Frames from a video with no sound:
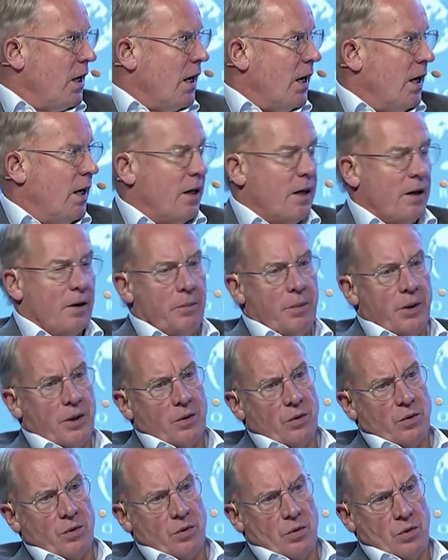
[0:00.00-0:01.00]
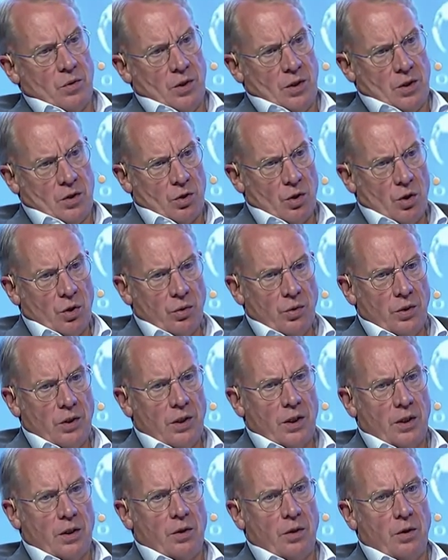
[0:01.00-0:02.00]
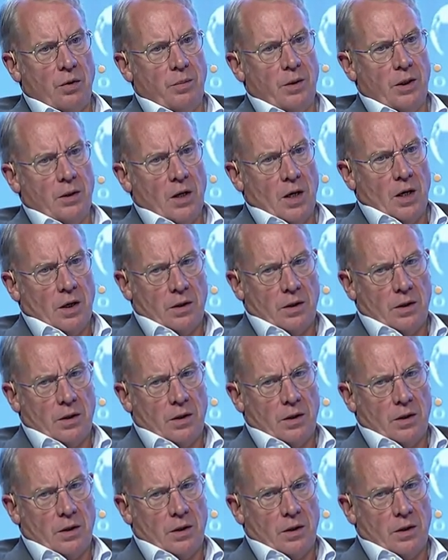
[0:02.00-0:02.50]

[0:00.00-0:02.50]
Uh, because uh, it's known in economy,